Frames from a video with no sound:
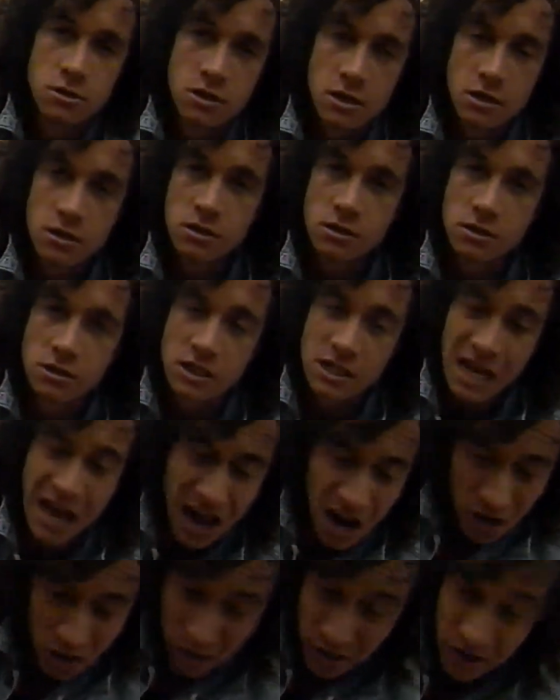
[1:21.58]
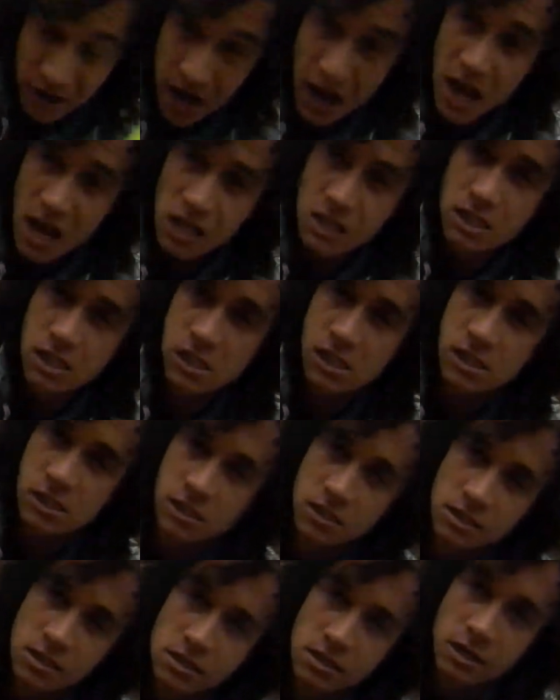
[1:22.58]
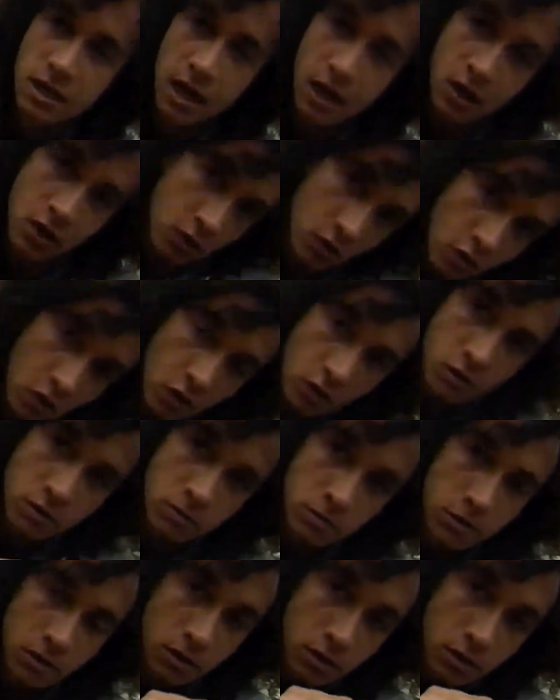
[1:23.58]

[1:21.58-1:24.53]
Ooh, does that hurt your head? Okay, cool. We're